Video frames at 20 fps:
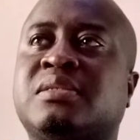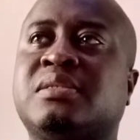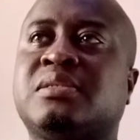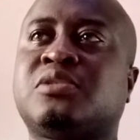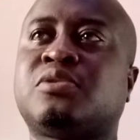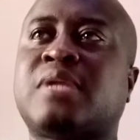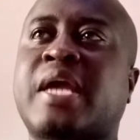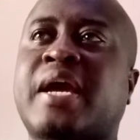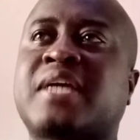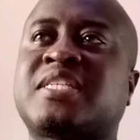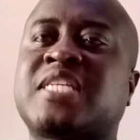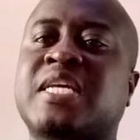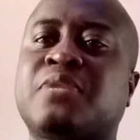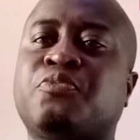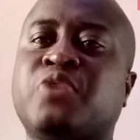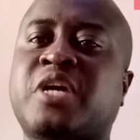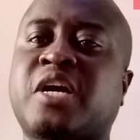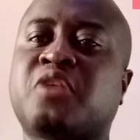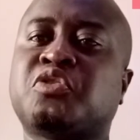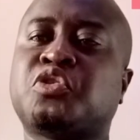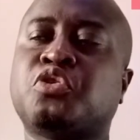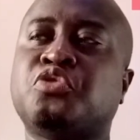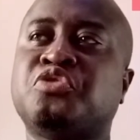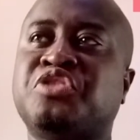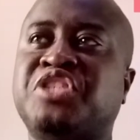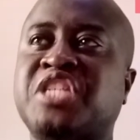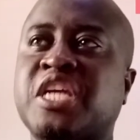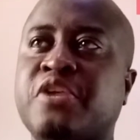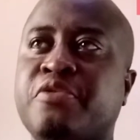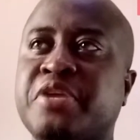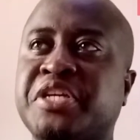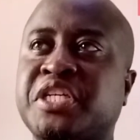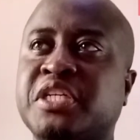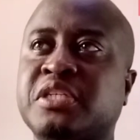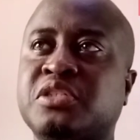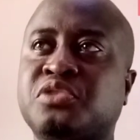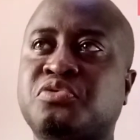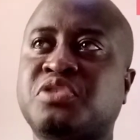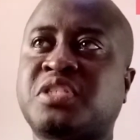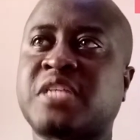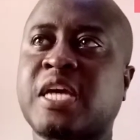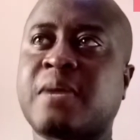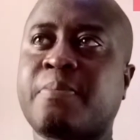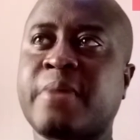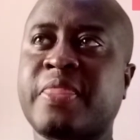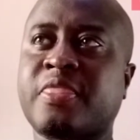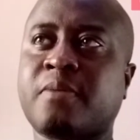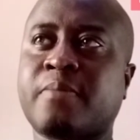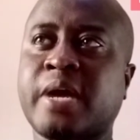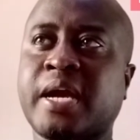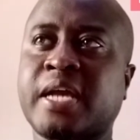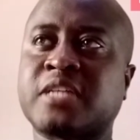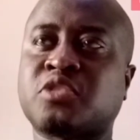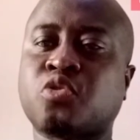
So like I said, we can also use generations to segment the market.